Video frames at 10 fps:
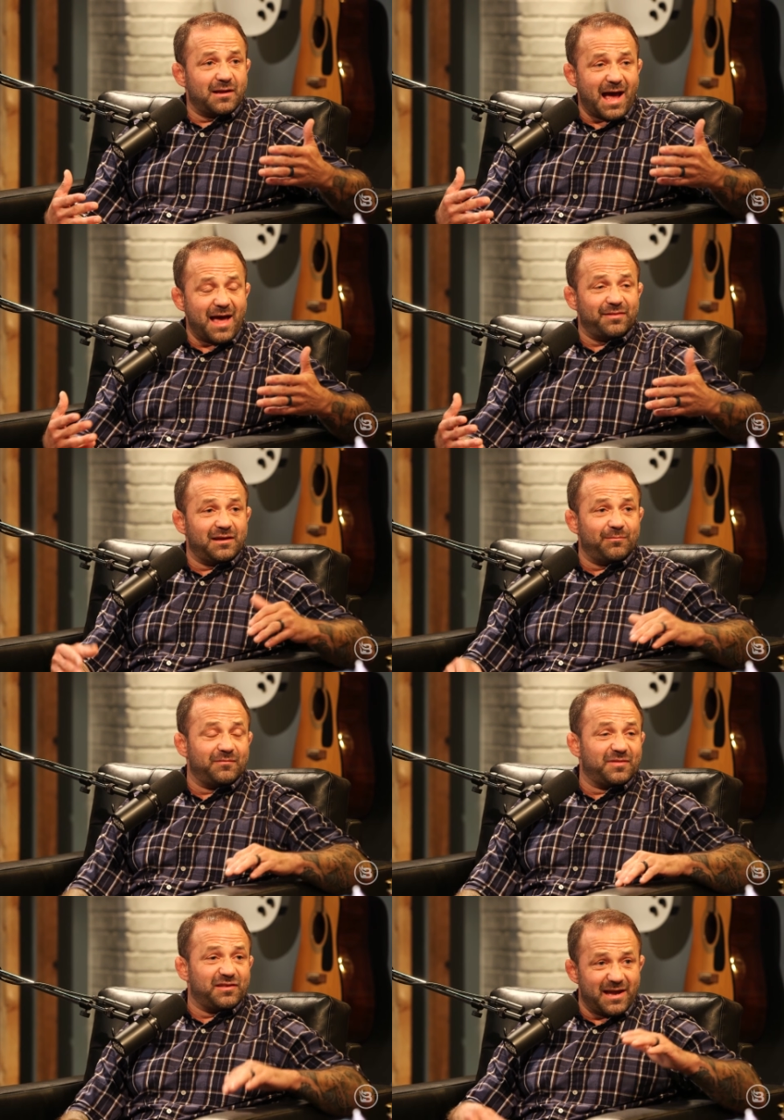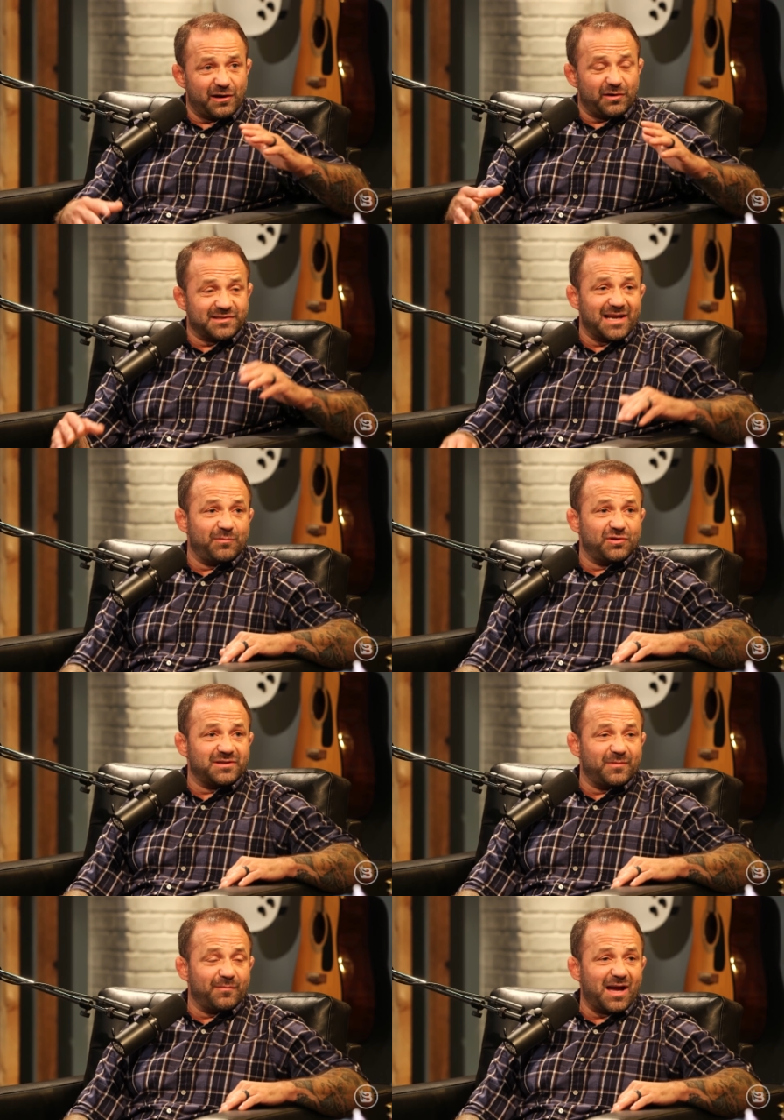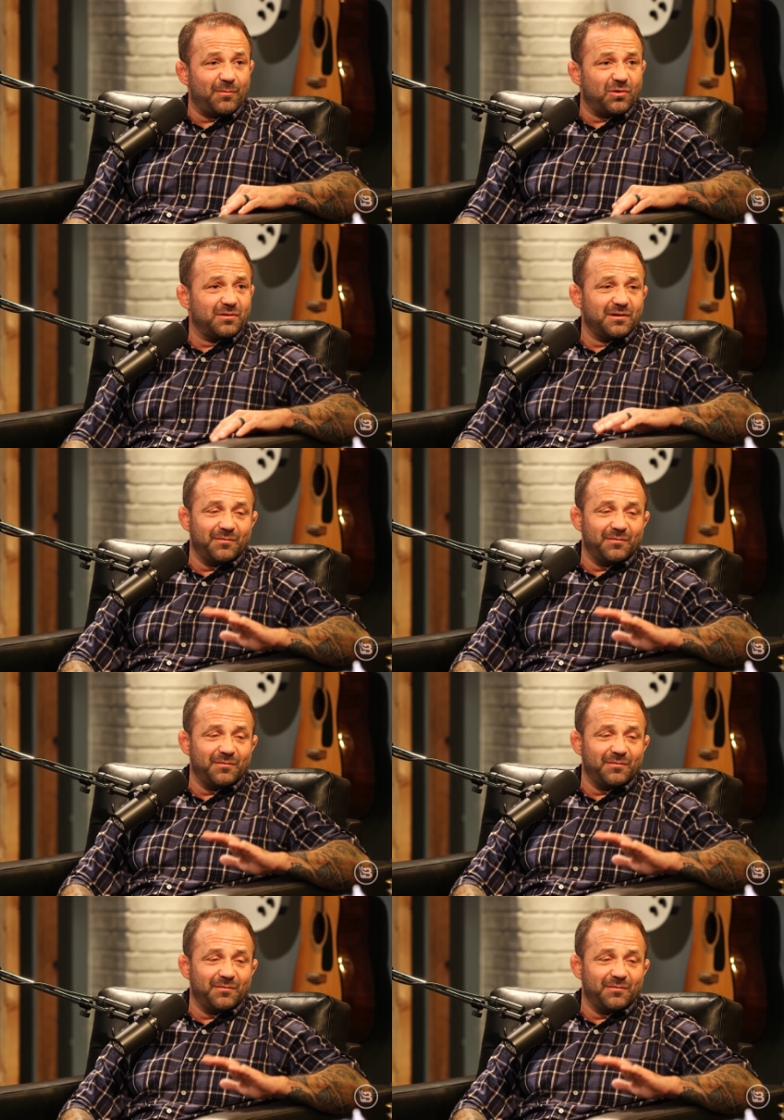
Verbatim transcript: at the theater inside the Museum of the Bible.